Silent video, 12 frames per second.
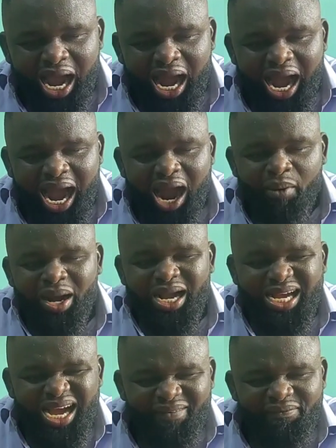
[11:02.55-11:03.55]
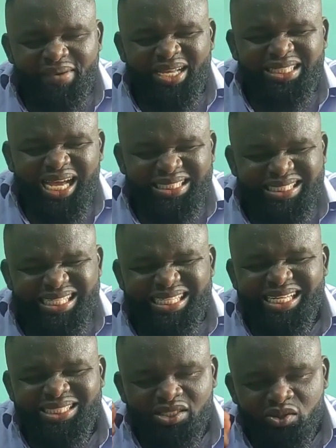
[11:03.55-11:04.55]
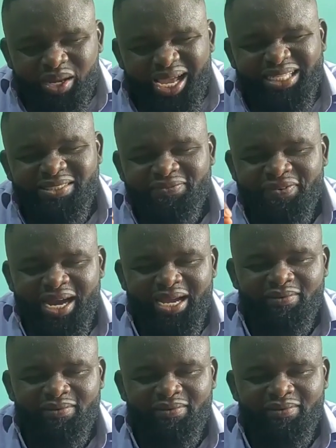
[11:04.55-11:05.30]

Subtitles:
Our government has increased it to 85.